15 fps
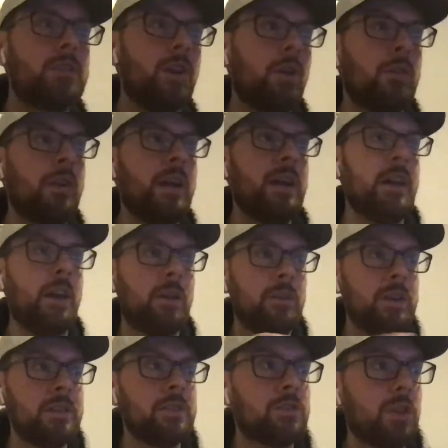Let's go
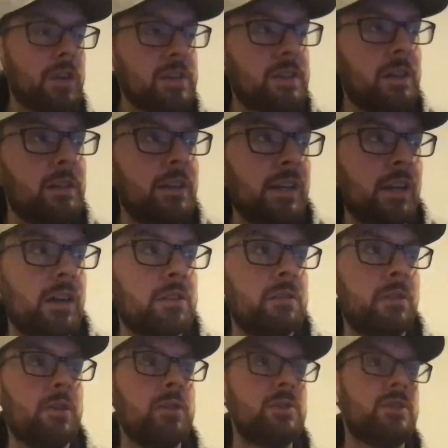right here. Let's trust in
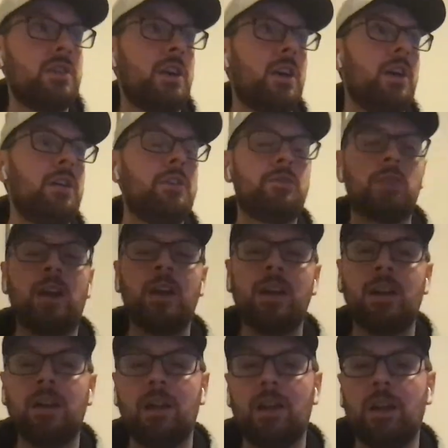Leon Rose.
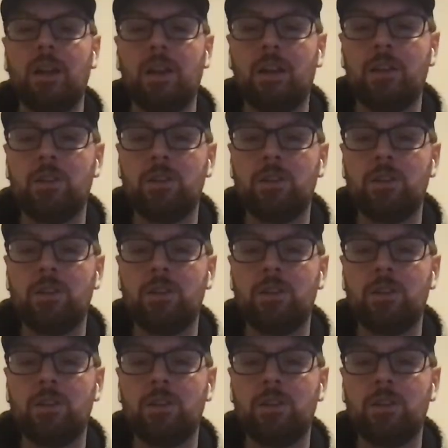Try not.